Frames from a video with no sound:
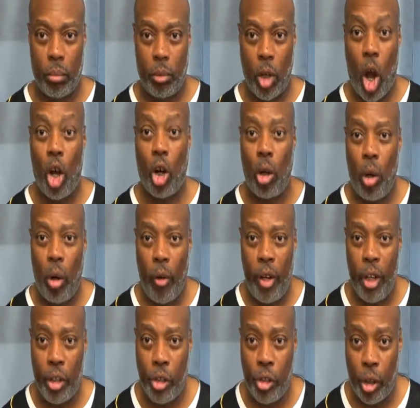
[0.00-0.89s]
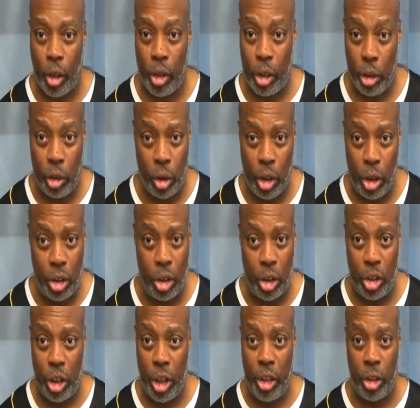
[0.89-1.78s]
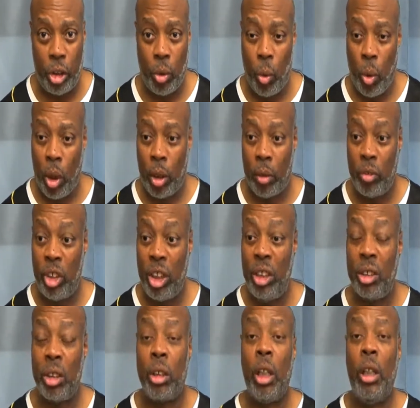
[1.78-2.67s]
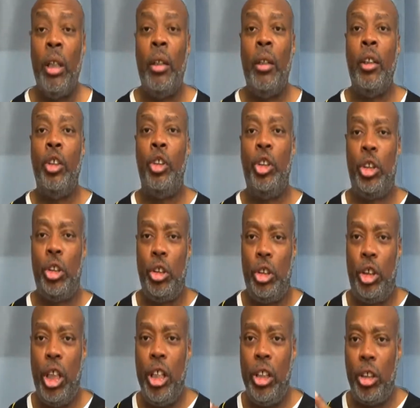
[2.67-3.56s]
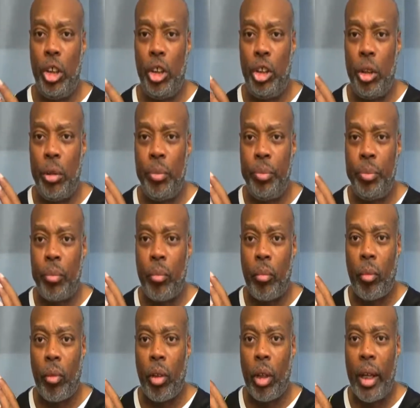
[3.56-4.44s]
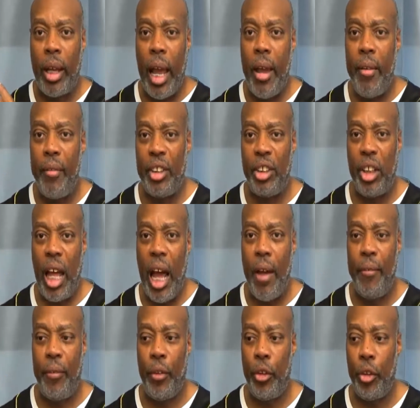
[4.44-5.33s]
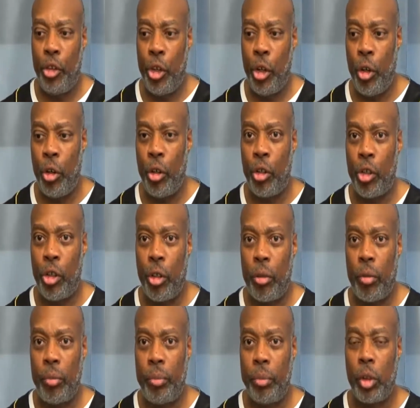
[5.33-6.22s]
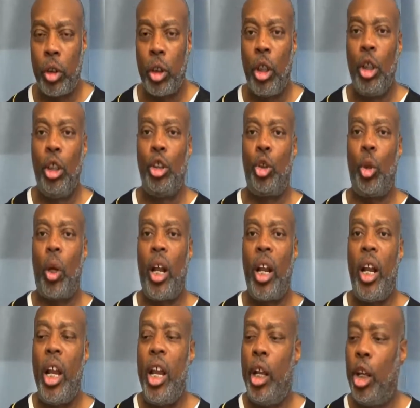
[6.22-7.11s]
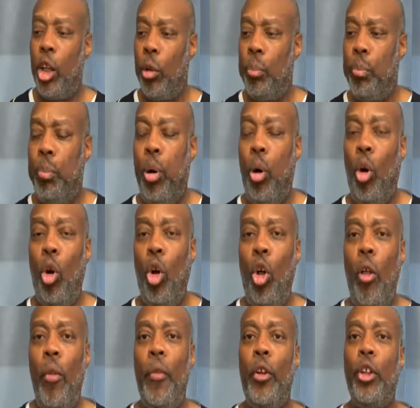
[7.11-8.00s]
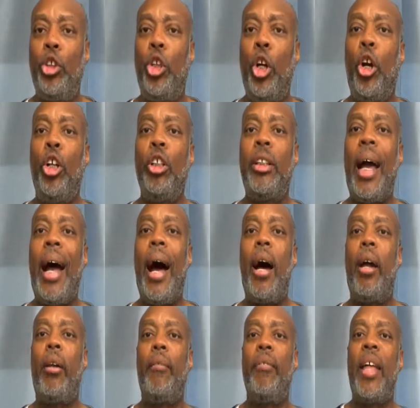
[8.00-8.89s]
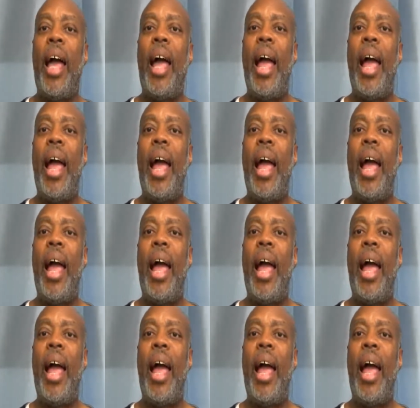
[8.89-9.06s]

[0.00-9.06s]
A glorious church. This is Jesus, the work of Jesus. Jesus gave his life for the church so that he could pull the church out of the